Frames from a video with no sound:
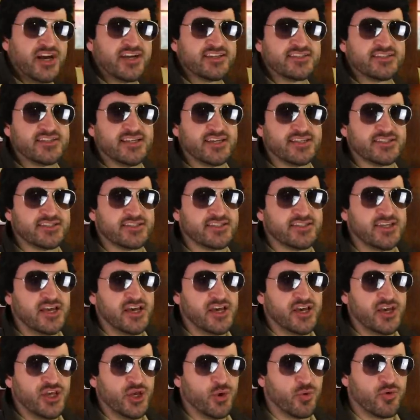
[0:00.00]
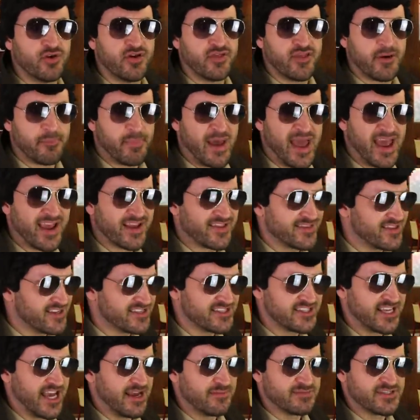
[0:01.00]
Justice. You were in the bank at
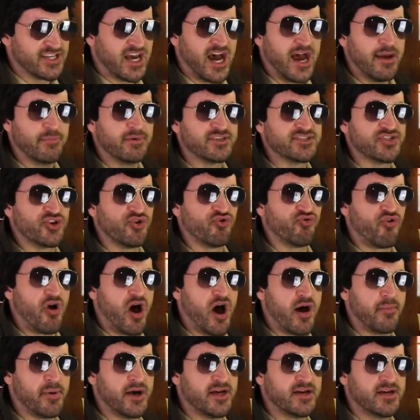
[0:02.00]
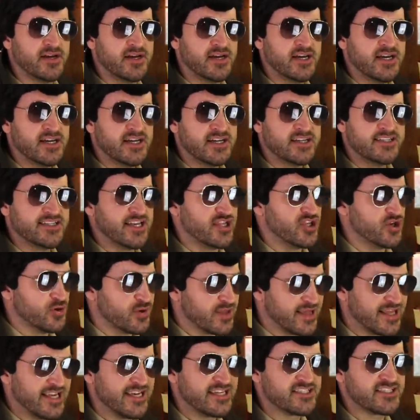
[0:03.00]
the same time as the robber? Did
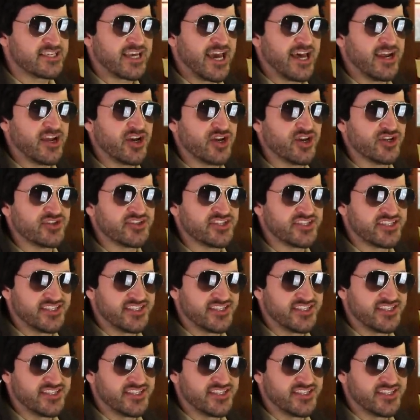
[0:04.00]
you at least get a good